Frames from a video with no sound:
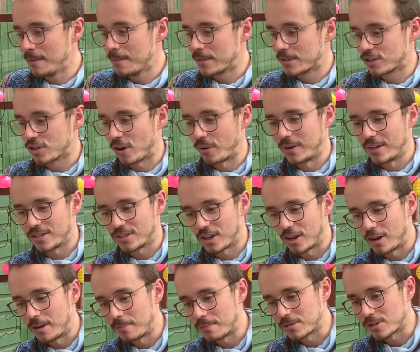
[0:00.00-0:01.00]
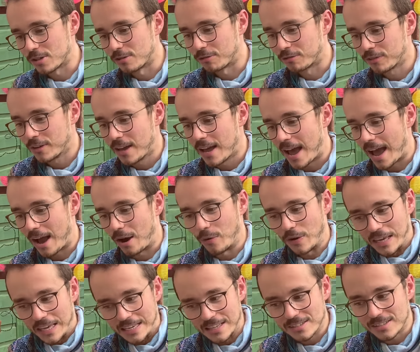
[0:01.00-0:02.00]
So in terms of
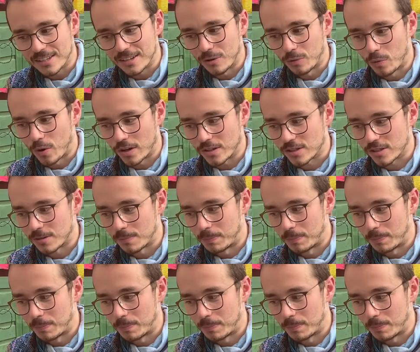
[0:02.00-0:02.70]
how easy it was to